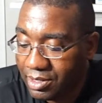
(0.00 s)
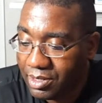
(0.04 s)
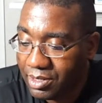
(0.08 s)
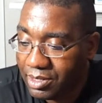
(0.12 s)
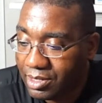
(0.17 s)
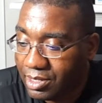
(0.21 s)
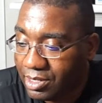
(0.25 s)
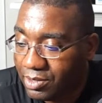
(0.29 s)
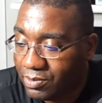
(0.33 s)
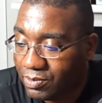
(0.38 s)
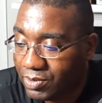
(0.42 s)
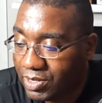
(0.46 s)

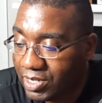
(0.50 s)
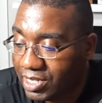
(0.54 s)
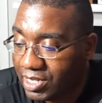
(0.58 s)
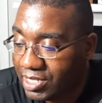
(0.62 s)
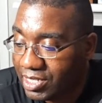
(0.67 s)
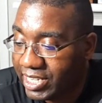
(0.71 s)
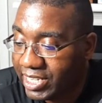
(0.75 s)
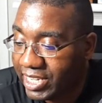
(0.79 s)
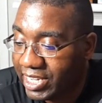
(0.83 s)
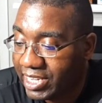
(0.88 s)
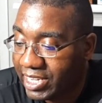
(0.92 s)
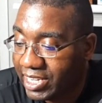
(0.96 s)
Iran
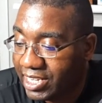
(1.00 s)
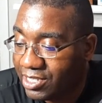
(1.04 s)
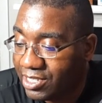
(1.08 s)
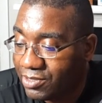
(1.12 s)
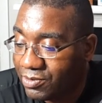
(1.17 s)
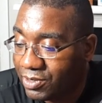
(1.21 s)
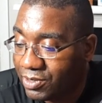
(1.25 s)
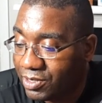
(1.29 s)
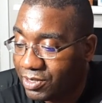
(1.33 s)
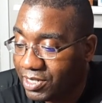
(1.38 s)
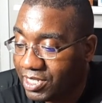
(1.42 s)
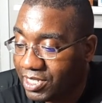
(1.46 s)
attacking
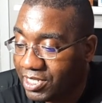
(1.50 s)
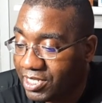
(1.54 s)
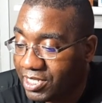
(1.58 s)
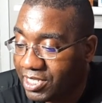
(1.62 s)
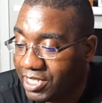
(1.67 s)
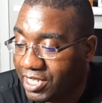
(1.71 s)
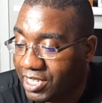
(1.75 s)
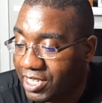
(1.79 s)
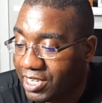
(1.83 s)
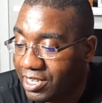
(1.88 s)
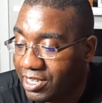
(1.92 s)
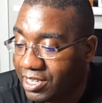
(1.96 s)
Israel. Is
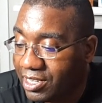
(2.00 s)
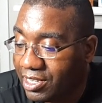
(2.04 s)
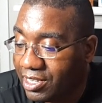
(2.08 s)
it